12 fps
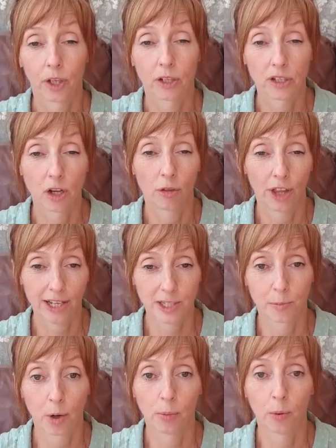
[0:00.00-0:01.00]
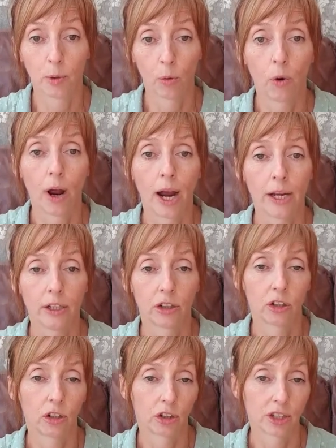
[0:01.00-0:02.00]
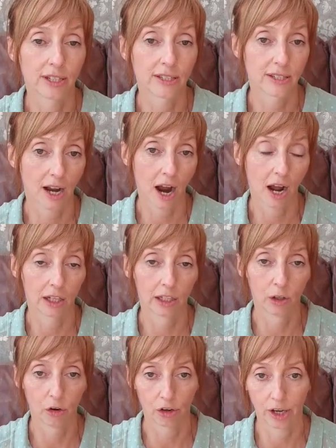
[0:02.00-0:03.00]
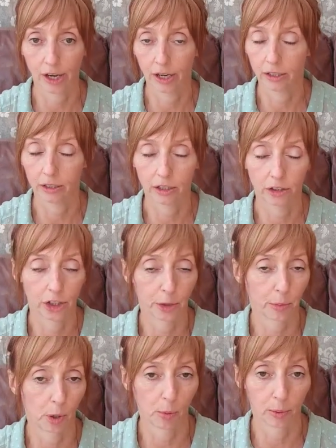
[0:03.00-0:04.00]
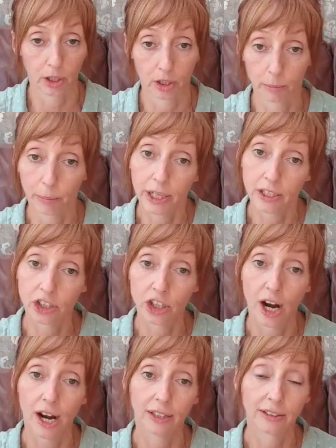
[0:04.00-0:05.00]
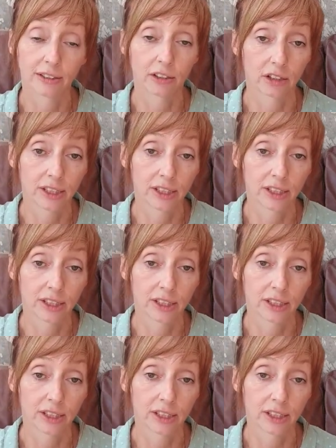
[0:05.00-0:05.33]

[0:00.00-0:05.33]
So that's probably where you're going to start looking. You know, you're probably on Pinterest, on